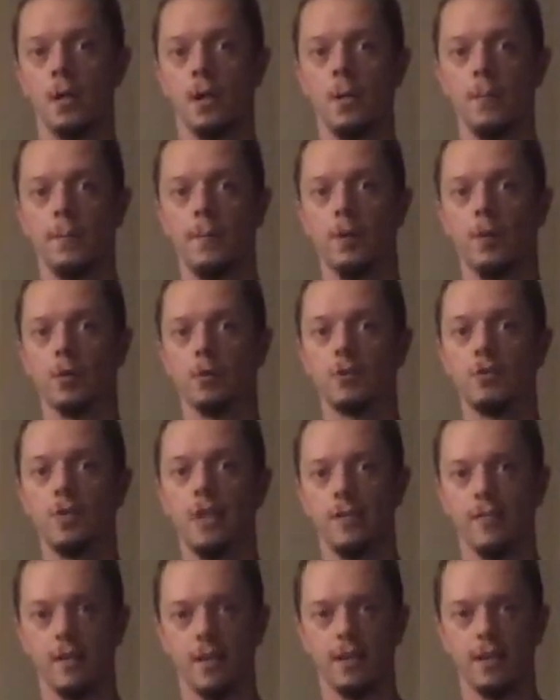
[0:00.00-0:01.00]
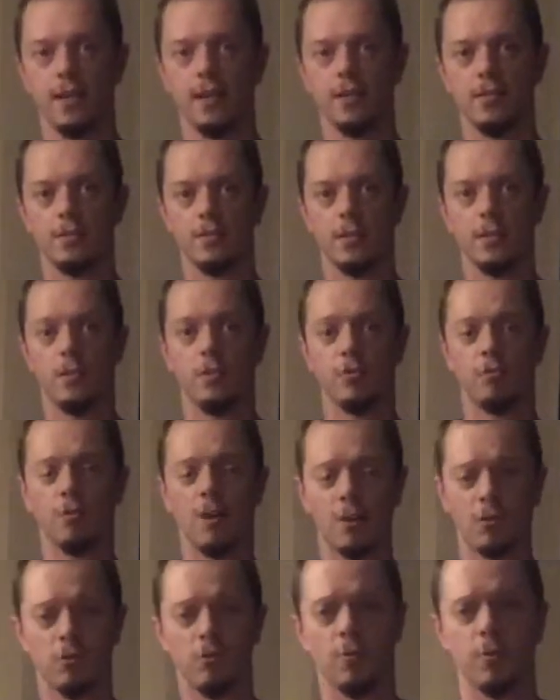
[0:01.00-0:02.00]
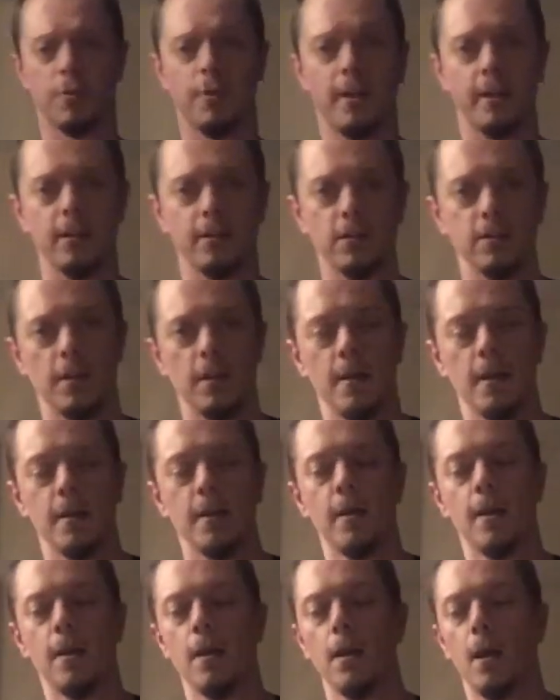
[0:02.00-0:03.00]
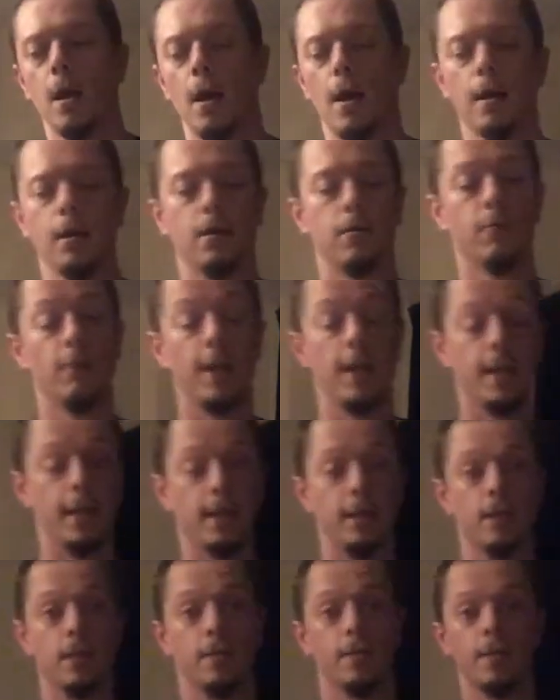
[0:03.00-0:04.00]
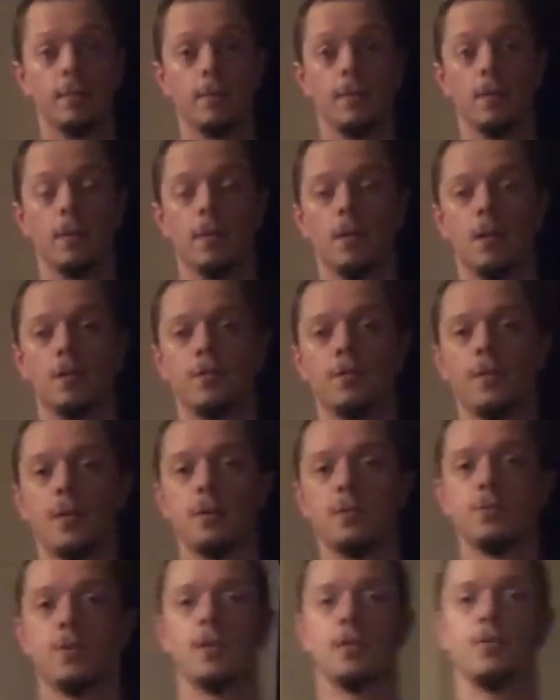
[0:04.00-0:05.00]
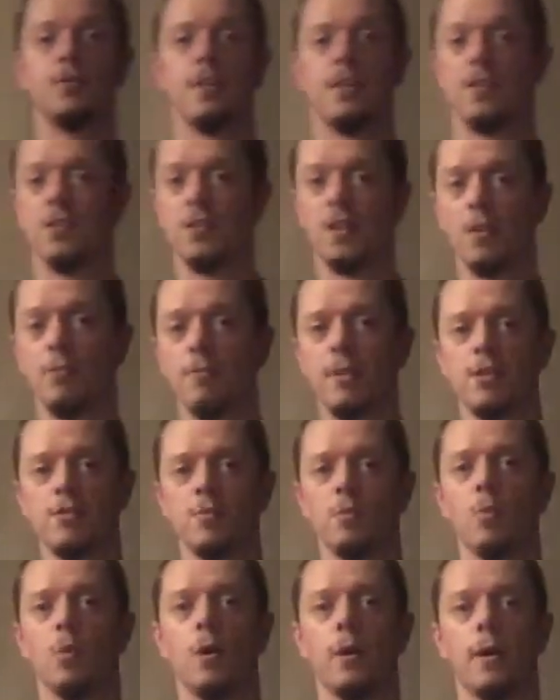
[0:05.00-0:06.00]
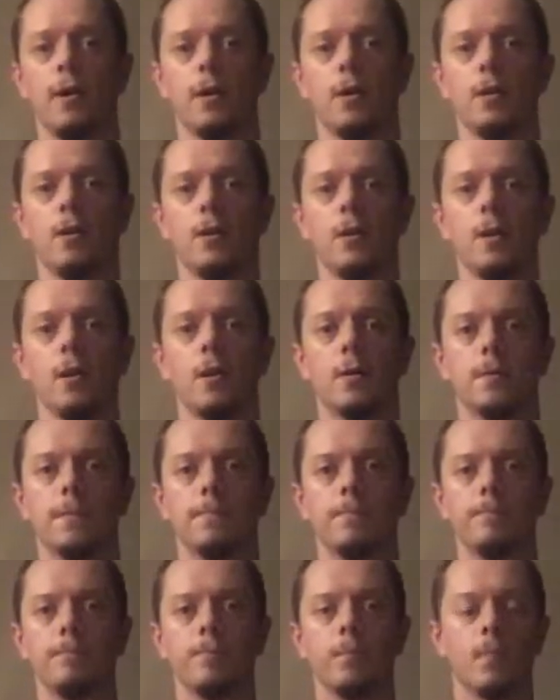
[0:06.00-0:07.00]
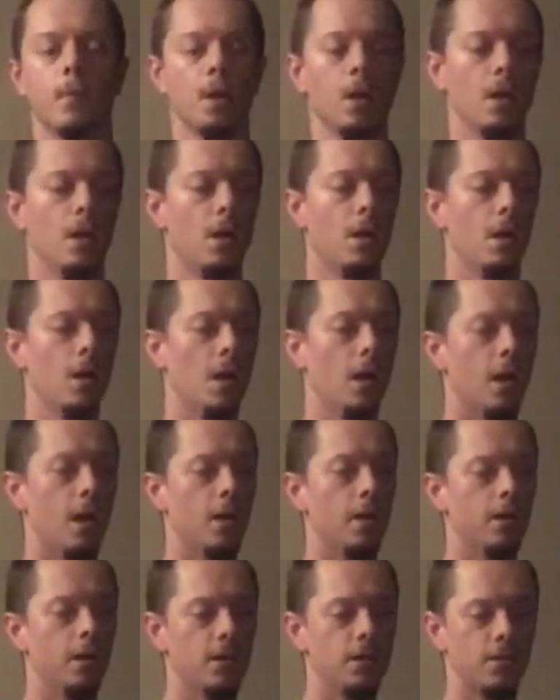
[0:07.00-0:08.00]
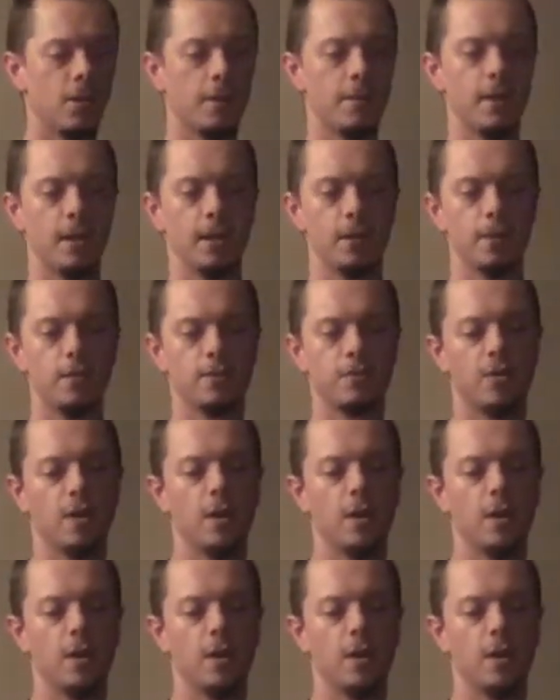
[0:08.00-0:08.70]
books, DVDs, instructional things, and really, as far as I can see, there's no reason why you can't. And the dummy is